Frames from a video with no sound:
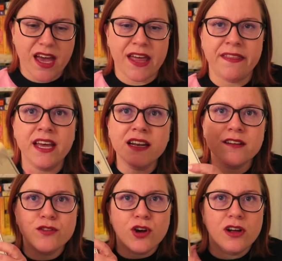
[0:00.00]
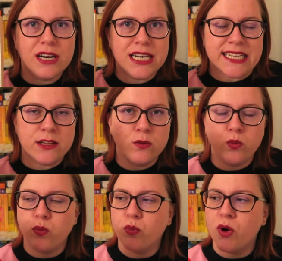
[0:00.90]
then I've got the
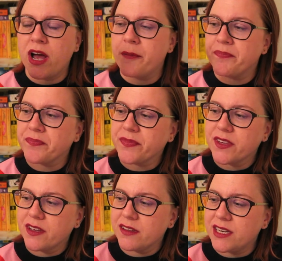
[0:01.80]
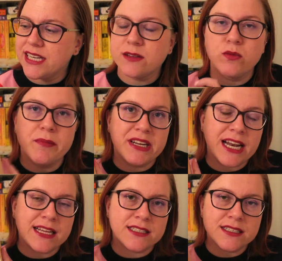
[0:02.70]
Little Women
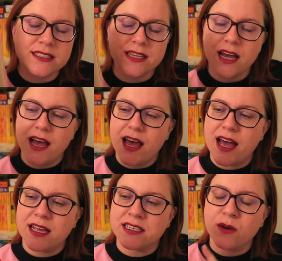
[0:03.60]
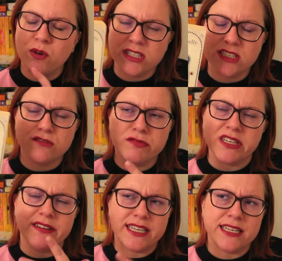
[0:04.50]
letters, and I wanted to
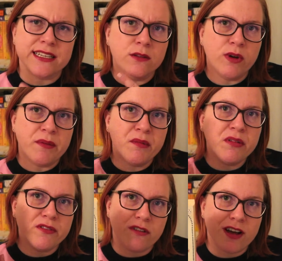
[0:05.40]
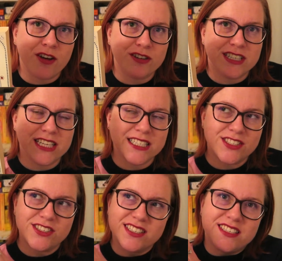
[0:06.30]
reread Little Women before I got to this,
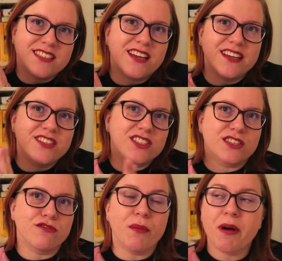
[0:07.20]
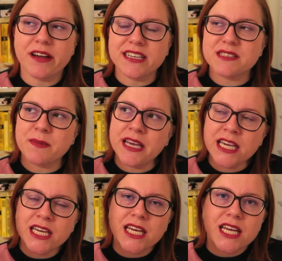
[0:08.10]
just to remind
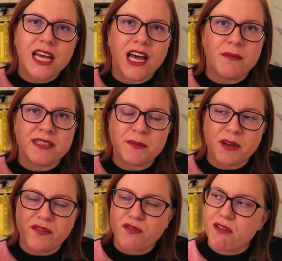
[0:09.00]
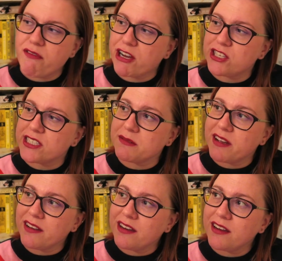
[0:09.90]
me, as a bit of a refresher. So
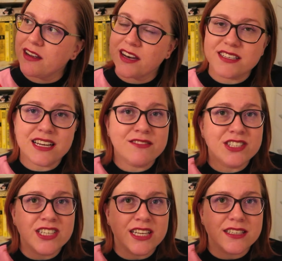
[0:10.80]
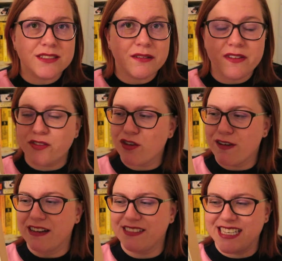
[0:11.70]
and I still haven't done that, so I've never got
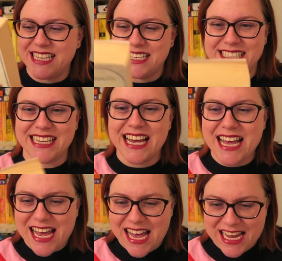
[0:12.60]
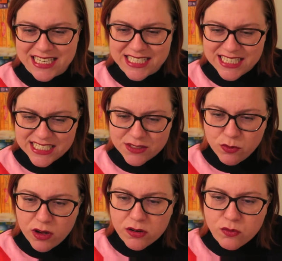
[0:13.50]
around to this. And this
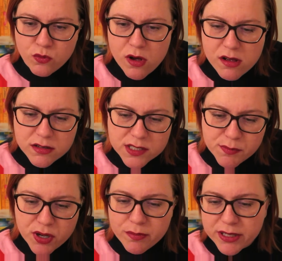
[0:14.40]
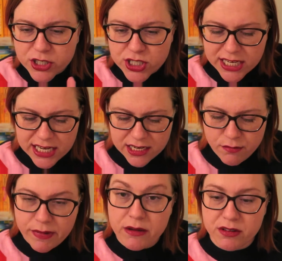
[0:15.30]
one was published
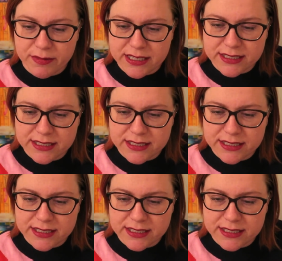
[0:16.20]
in, bear with me a